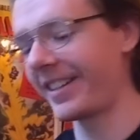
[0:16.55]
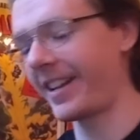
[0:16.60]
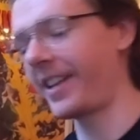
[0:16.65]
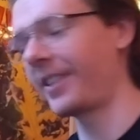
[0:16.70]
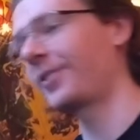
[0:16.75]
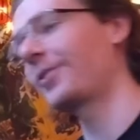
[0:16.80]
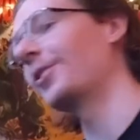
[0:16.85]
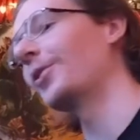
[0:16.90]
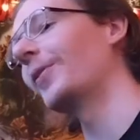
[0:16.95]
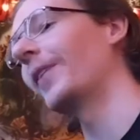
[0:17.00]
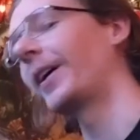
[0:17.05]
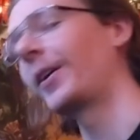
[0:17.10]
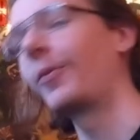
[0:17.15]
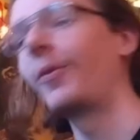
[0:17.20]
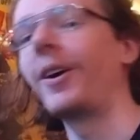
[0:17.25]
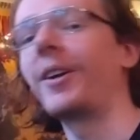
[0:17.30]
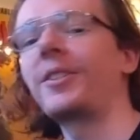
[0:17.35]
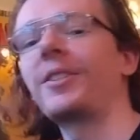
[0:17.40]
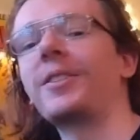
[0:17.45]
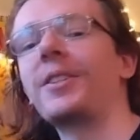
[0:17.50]
I still like
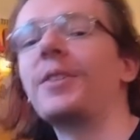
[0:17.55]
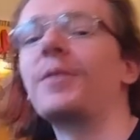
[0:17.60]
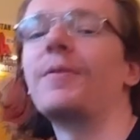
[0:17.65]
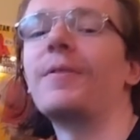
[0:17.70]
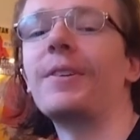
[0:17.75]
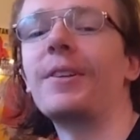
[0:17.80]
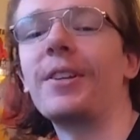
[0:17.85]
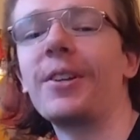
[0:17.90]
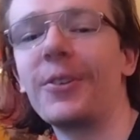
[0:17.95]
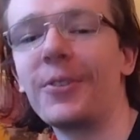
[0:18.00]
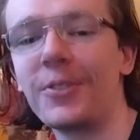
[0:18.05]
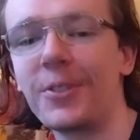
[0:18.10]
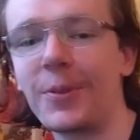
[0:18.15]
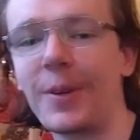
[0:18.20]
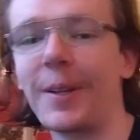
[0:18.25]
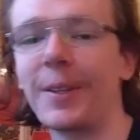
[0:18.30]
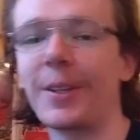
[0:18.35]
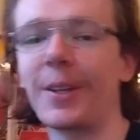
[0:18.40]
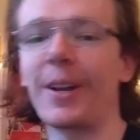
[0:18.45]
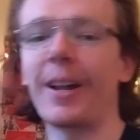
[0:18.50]
watching these videos,
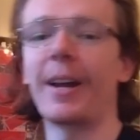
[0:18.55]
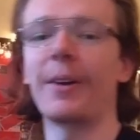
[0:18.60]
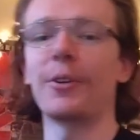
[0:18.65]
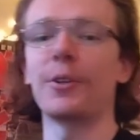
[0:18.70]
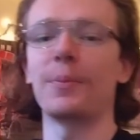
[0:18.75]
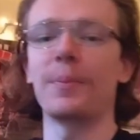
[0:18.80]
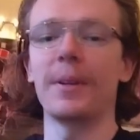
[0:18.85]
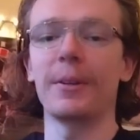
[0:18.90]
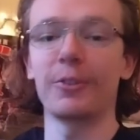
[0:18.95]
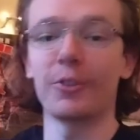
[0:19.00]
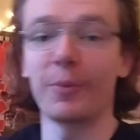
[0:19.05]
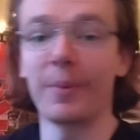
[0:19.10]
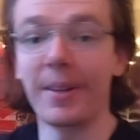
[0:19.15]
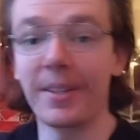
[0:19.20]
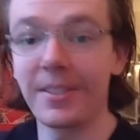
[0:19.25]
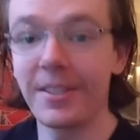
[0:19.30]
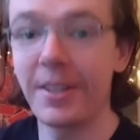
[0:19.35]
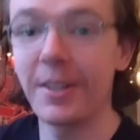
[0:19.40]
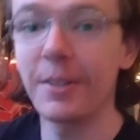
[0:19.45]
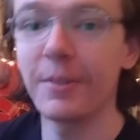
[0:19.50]
so I thought I would make one
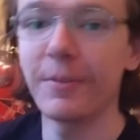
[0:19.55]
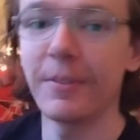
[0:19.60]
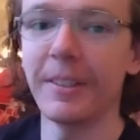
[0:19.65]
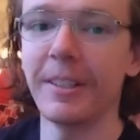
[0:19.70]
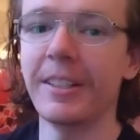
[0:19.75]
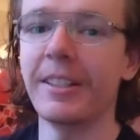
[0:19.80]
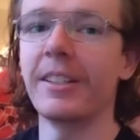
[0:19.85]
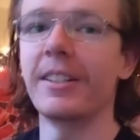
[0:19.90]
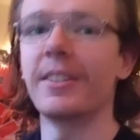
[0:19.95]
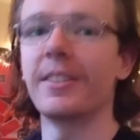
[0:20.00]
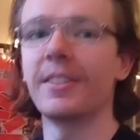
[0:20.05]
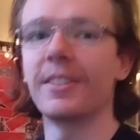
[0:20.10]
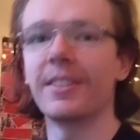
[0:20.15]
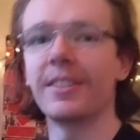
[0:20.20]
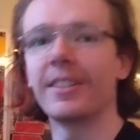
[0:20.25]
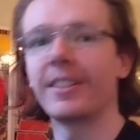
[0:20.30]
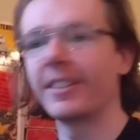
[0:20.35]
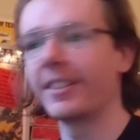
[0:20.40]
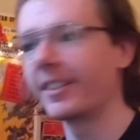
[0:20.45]
myself and